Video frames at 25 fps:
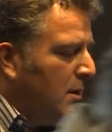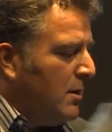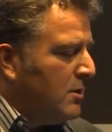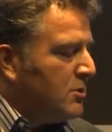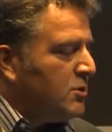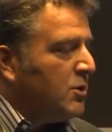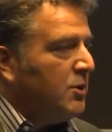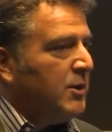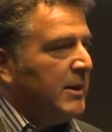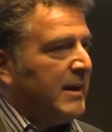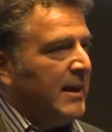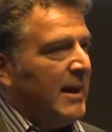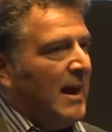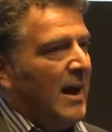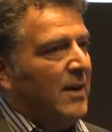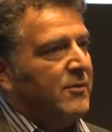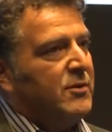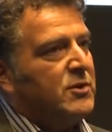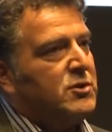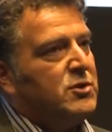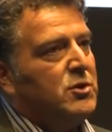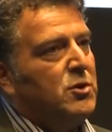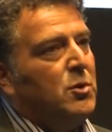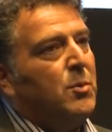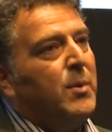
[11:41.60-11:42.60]
So you can have
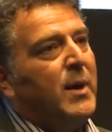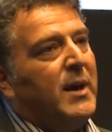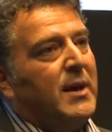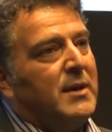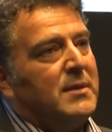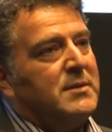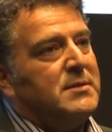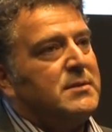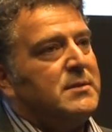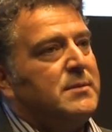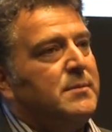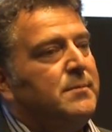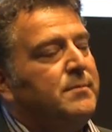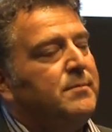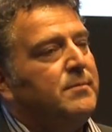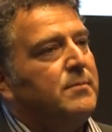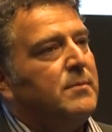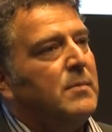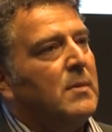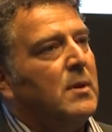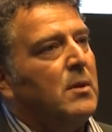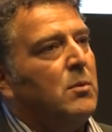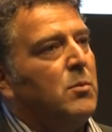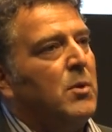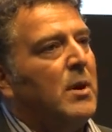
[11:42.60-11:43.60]
it two ways.
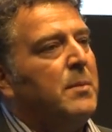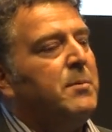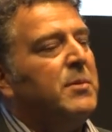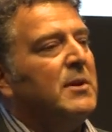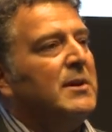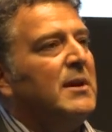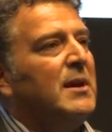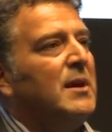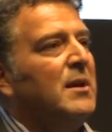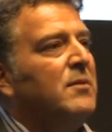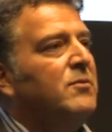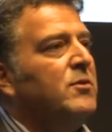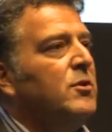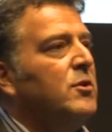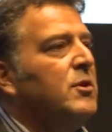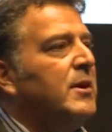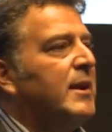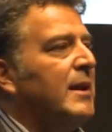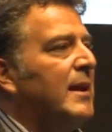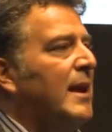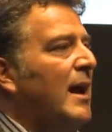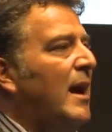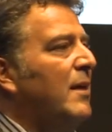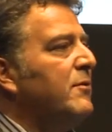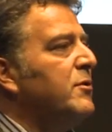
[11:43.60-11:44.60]
We believe you
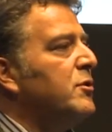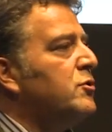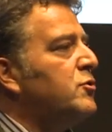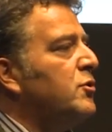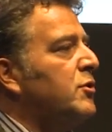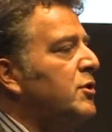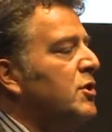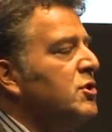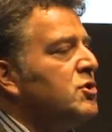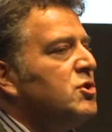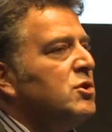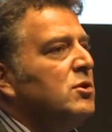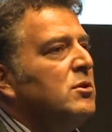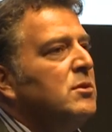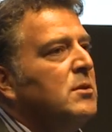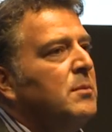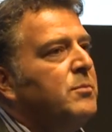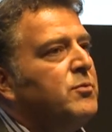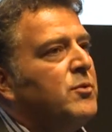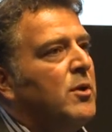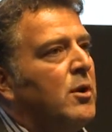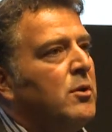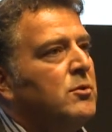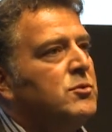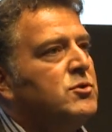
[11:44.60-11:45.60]
can have the traditional
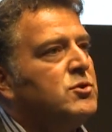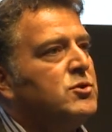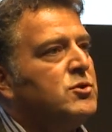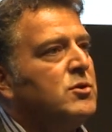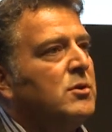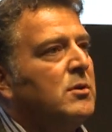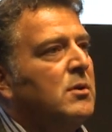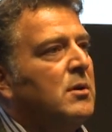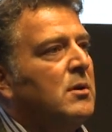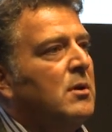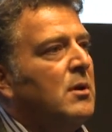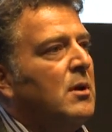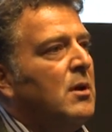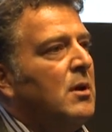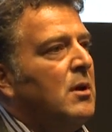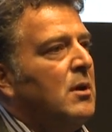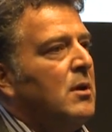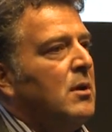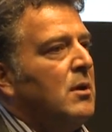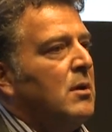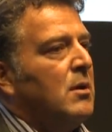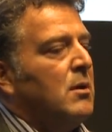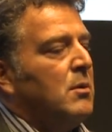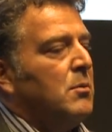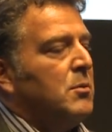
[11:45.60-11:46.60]
approach,
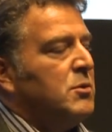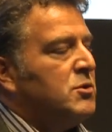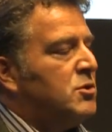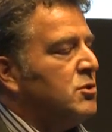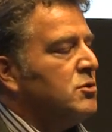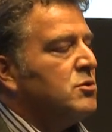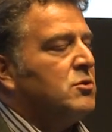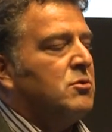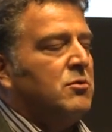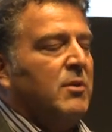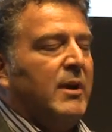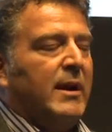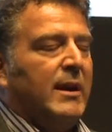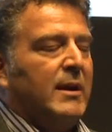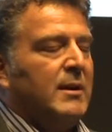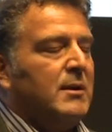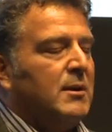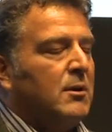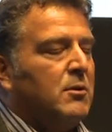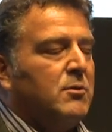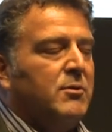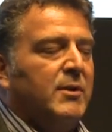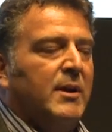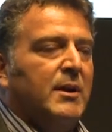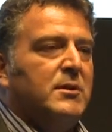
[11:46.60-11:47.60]
which is great.
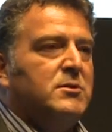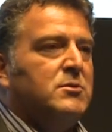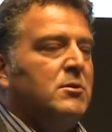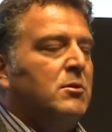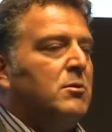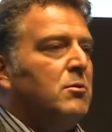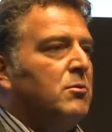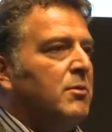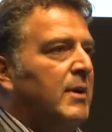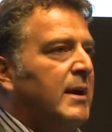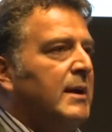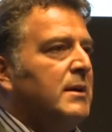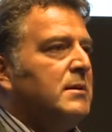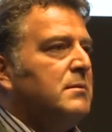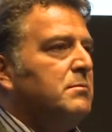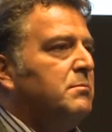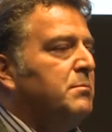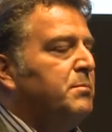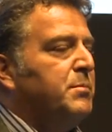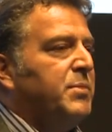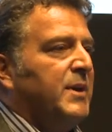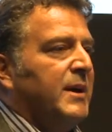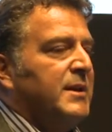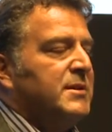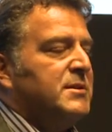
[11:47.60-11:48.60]
It creates great
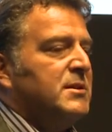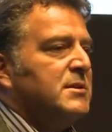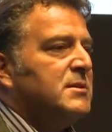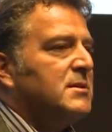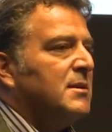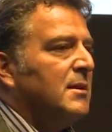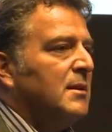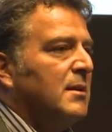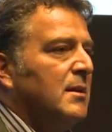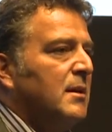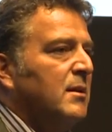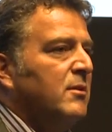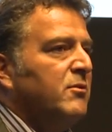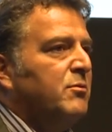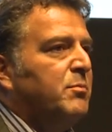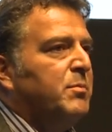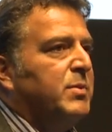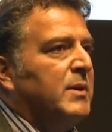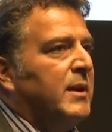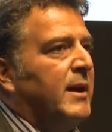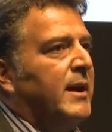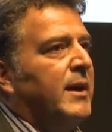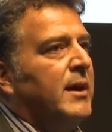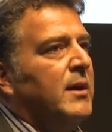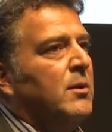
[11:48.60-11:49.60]
places to live,
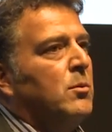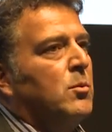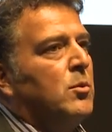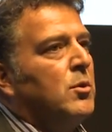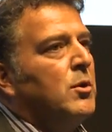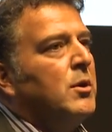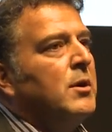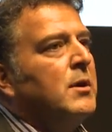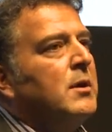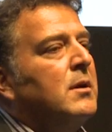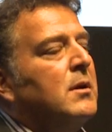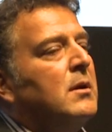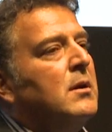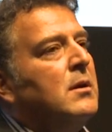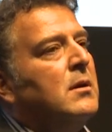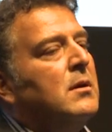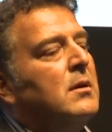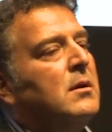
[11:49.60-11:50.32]
play, work.